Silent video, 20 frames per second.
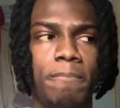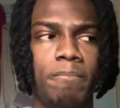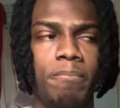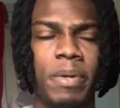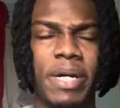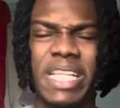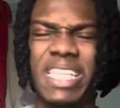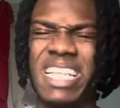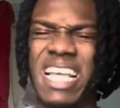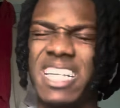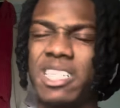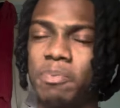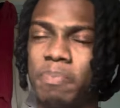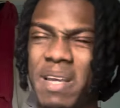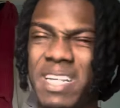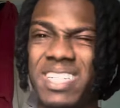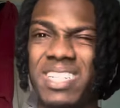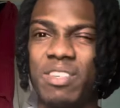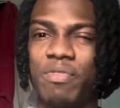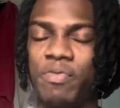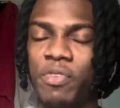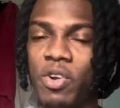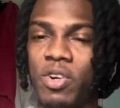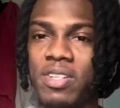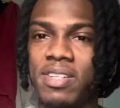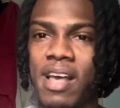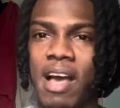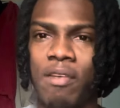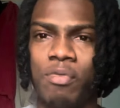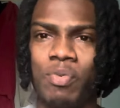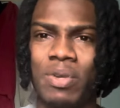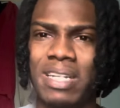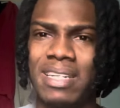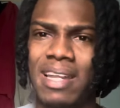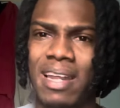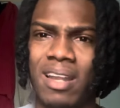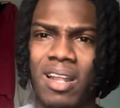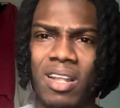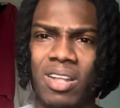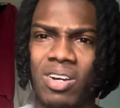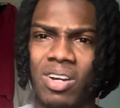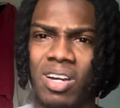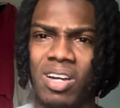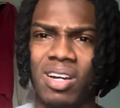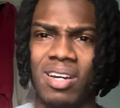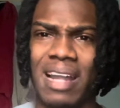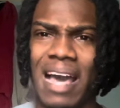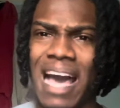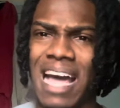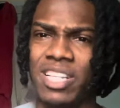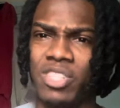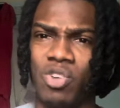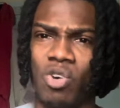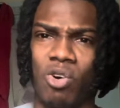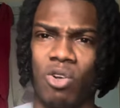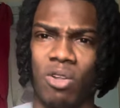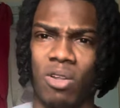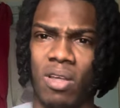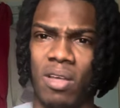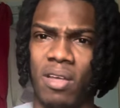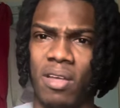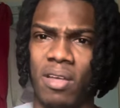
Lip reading: But especially first half, we didn't look good at all.